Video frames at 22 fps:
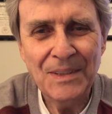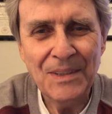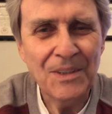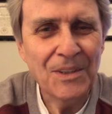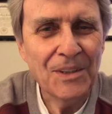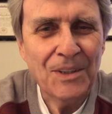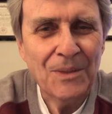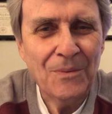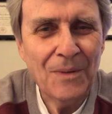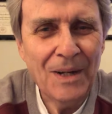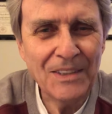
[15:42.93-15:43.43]

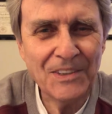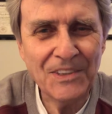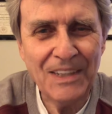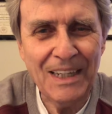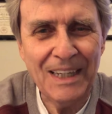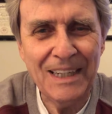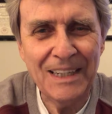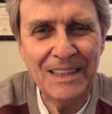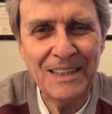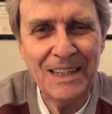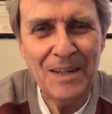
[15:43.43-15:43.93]
You can watch it
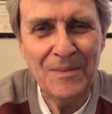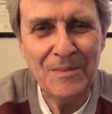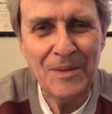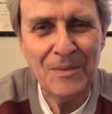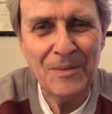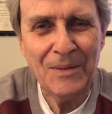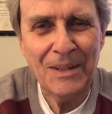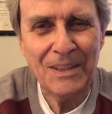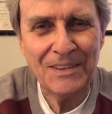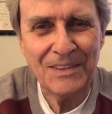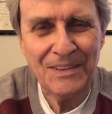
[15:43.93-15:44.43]
anytime
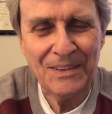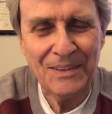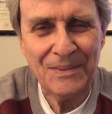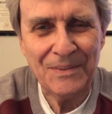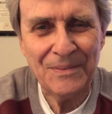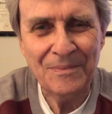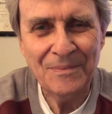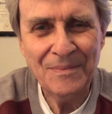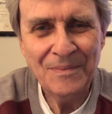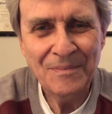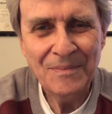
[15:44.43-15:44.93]
you want
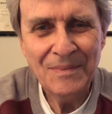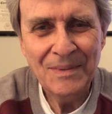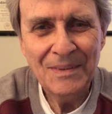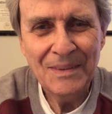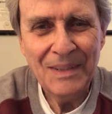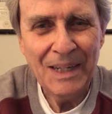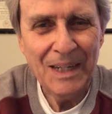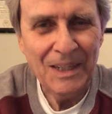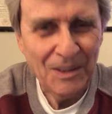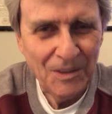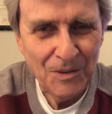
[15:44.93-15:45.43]
to,
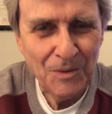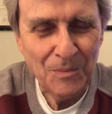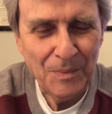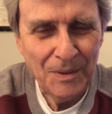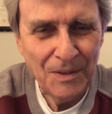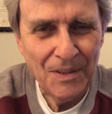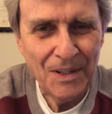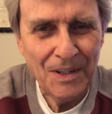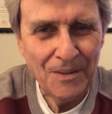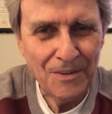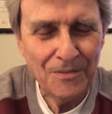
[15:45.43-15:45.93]
and it'll
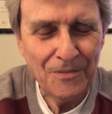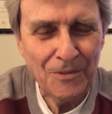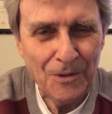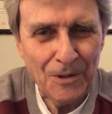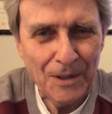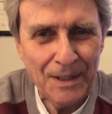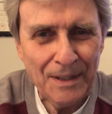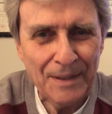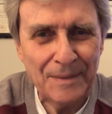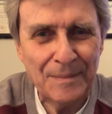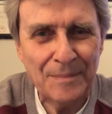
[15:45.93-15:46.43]
be there
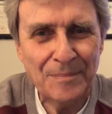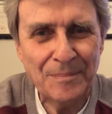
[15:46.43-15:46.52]
for you.